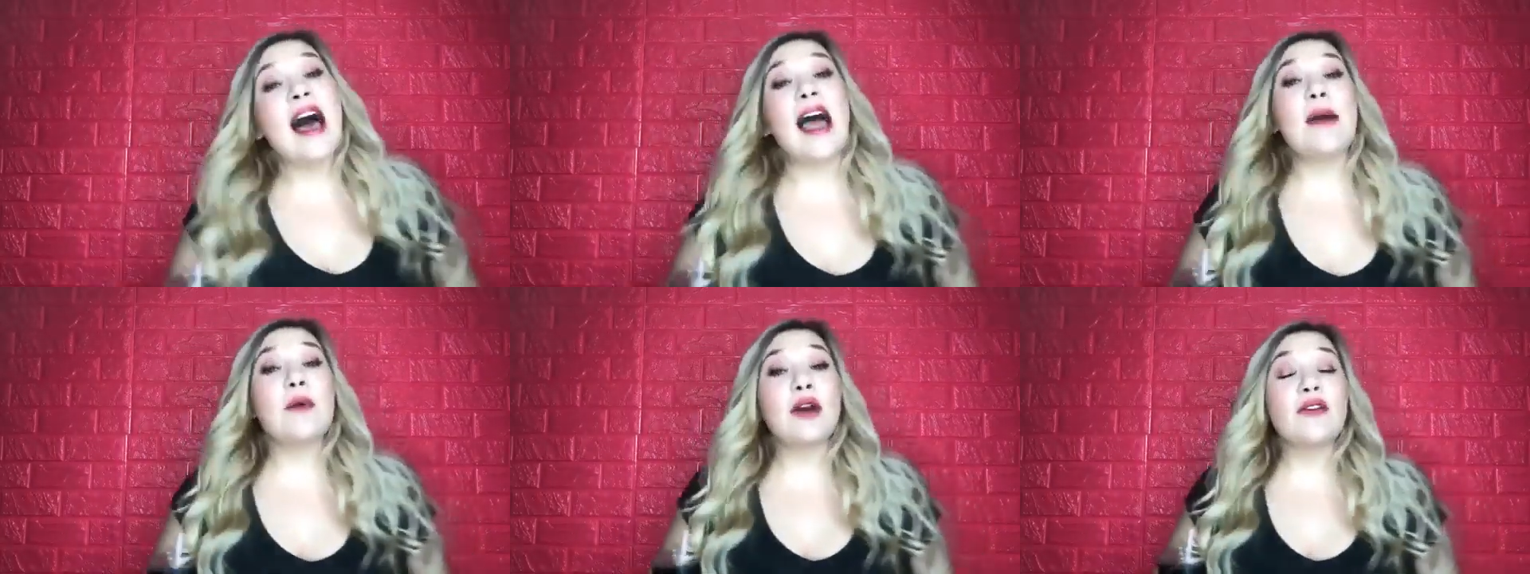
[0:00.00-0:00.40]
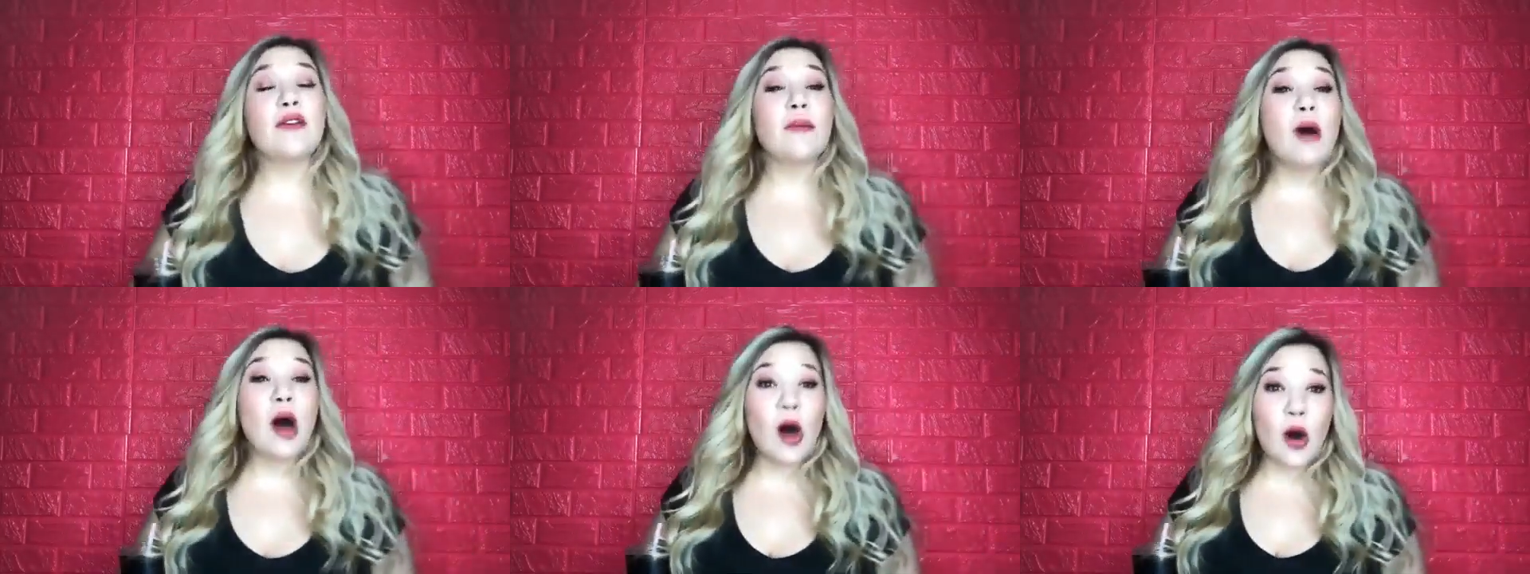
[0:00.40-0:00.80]
I work
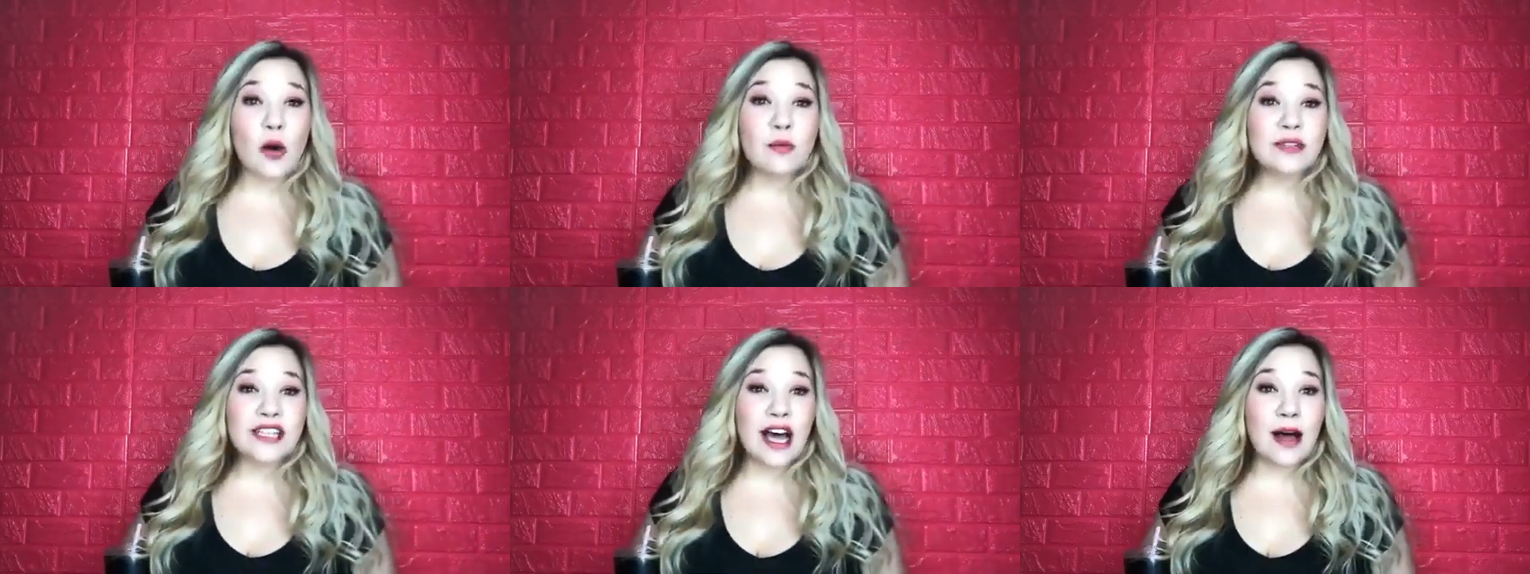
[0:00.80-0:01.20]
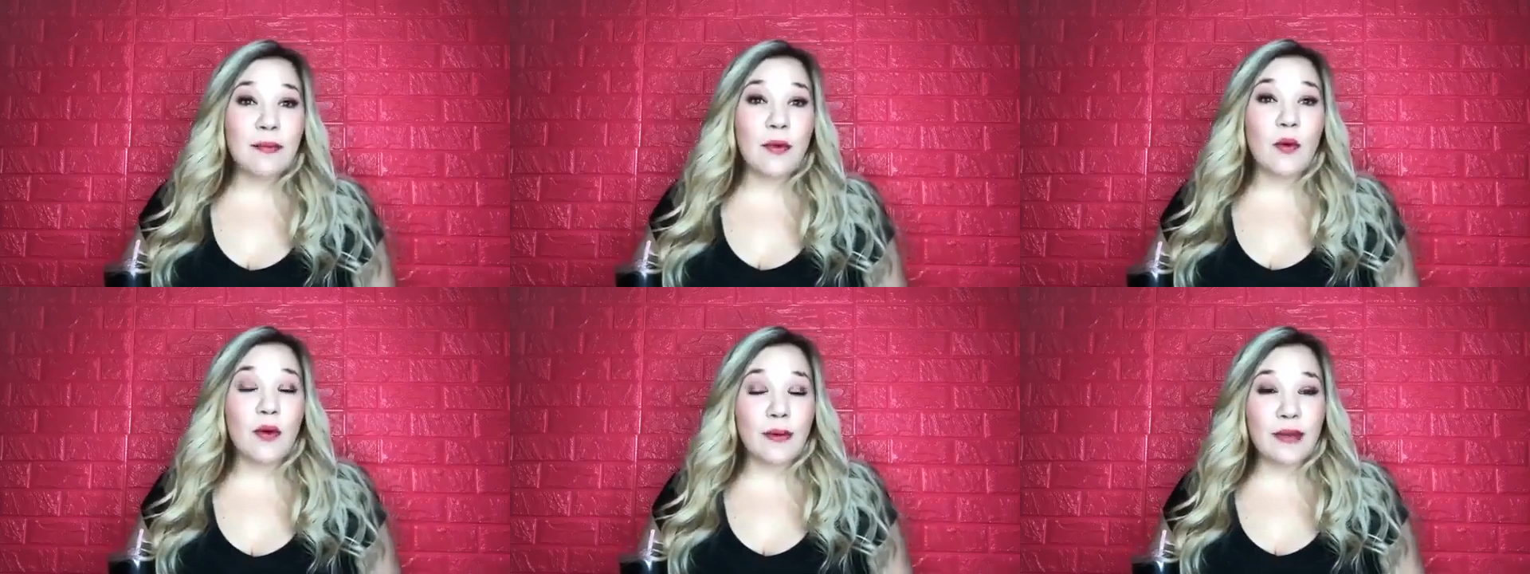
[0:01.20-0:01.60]
from home to
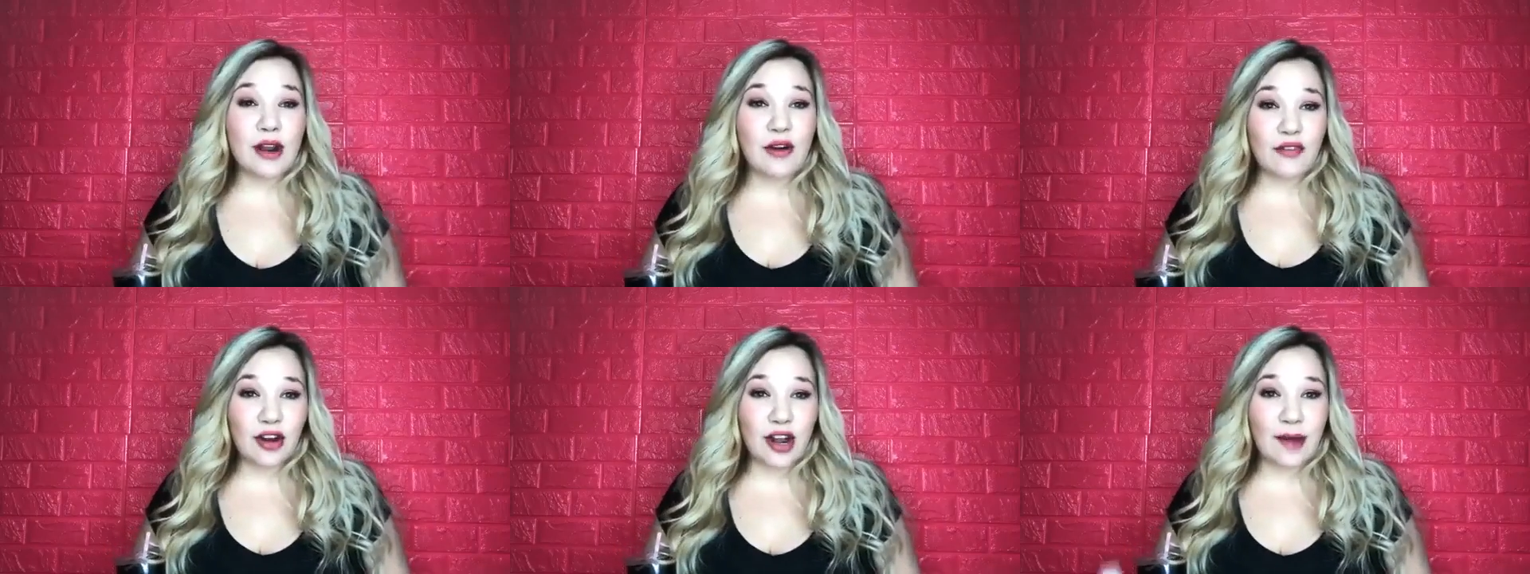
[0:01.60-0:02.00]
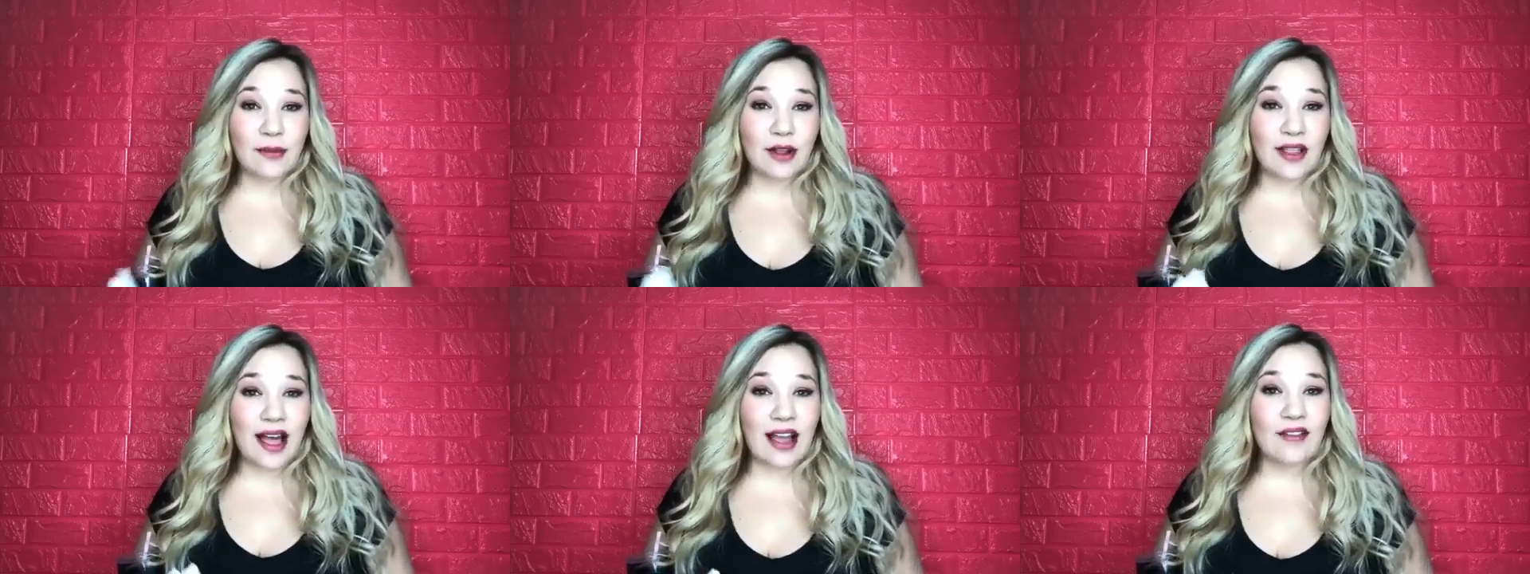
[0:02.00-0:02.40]
help women overcome
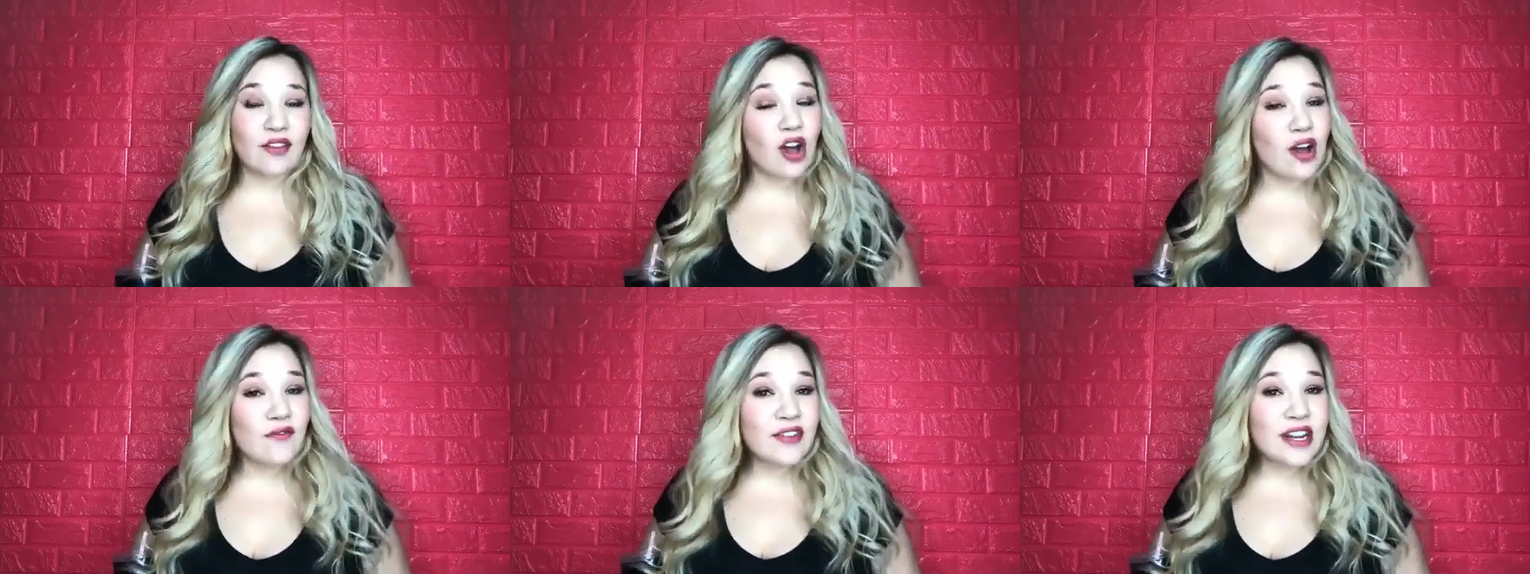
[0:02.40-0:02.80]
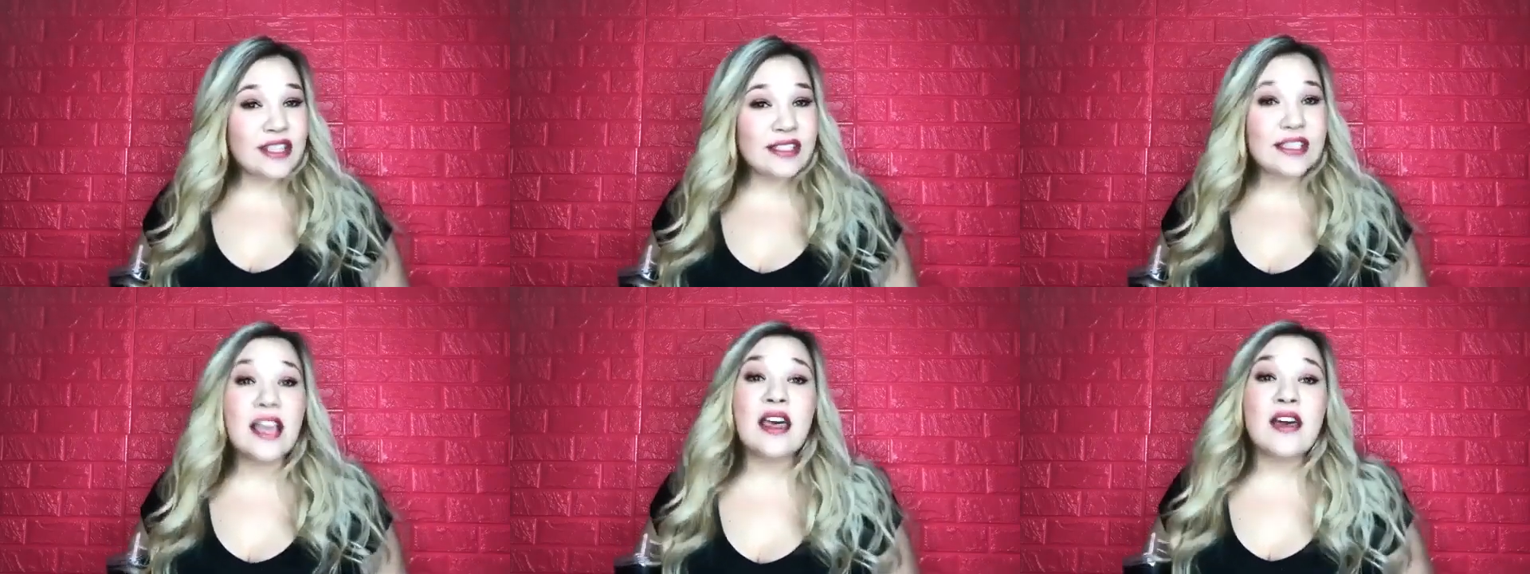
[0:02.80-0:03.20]
their lack of
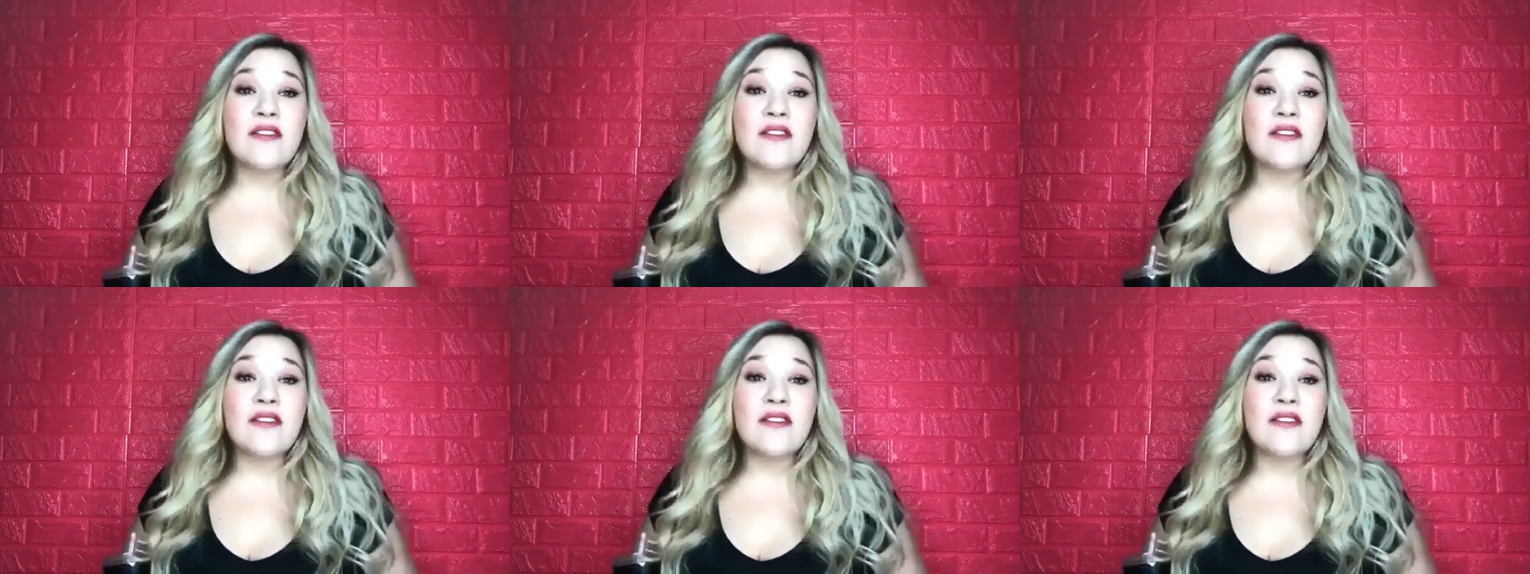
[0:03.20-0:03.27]
confidence,